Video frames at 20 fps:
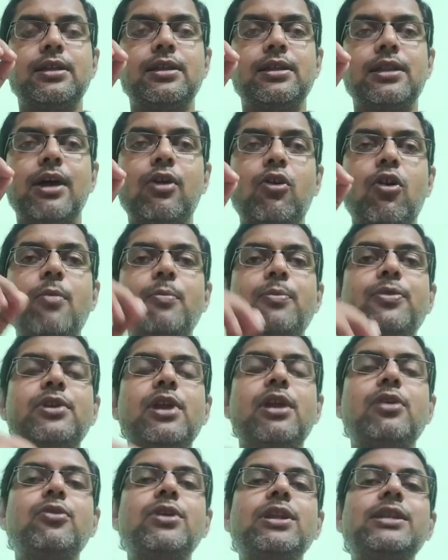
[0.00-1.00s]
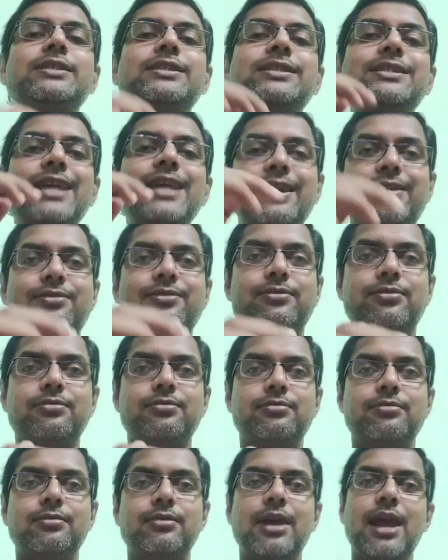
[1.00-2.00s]
the computer will check
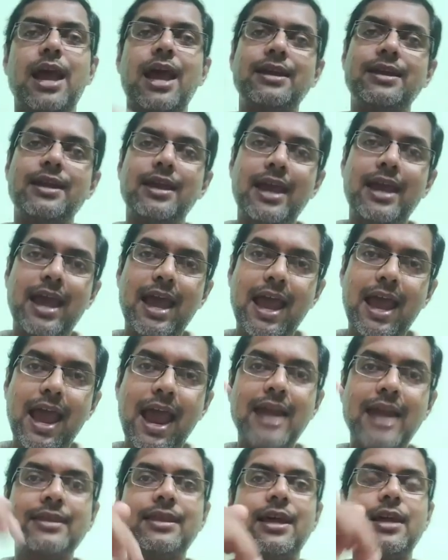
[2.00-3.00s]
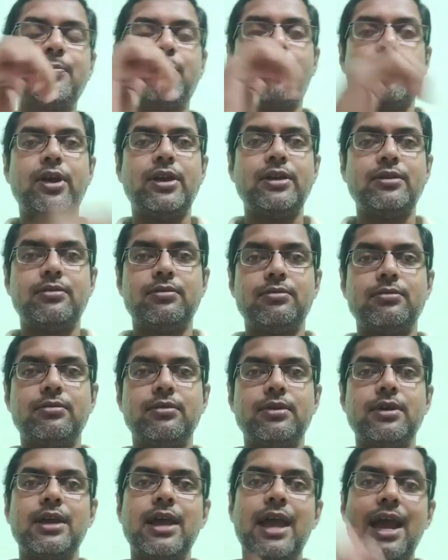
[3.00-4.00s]
at that point,
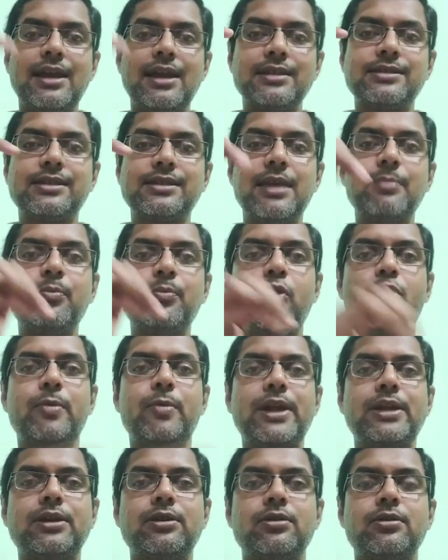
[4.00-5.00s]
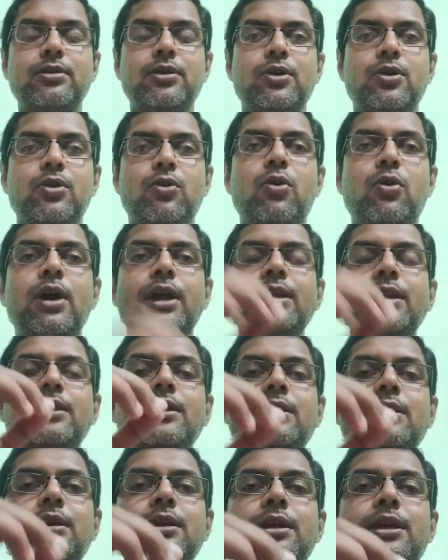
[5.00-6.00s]
at the same moment, when
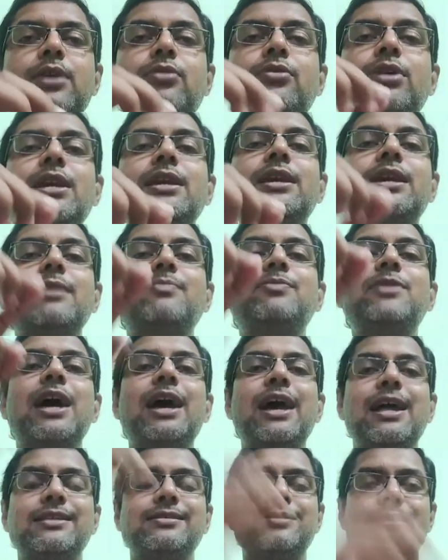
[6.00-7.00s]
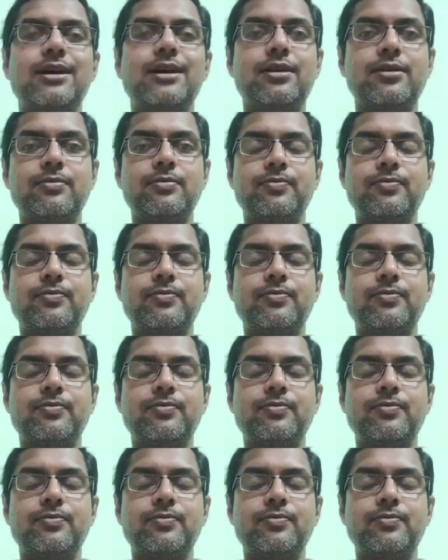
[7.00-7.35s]
he will give the answer